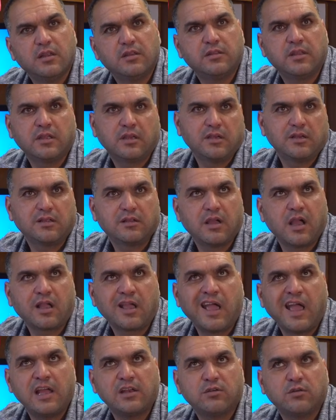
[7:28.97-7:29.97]
they a
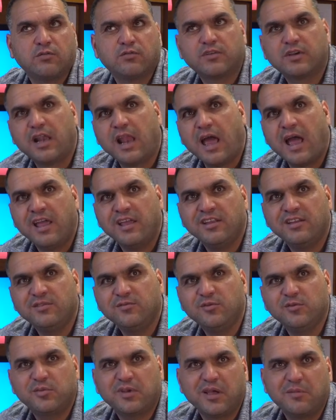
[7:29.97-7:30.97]
kind of
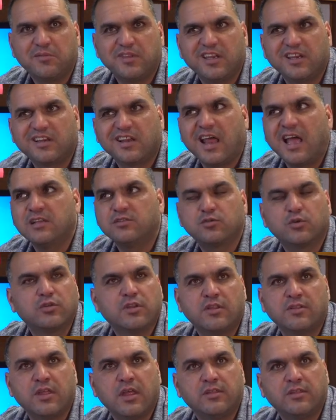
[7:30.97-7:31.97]
client, we become their client, so
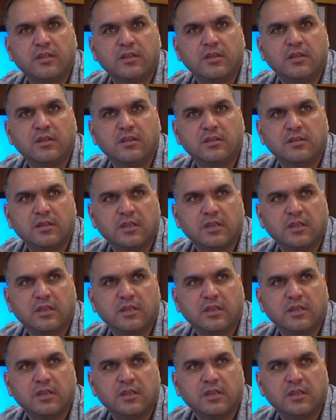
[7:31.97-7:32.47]
they,